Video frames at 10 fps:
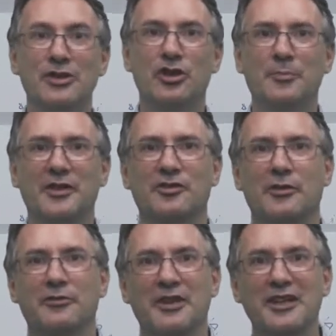topics
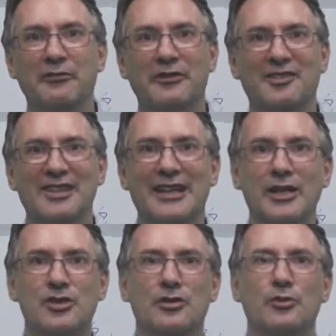of
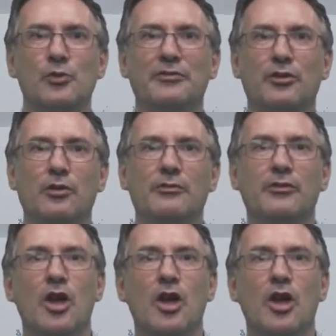investigation revolve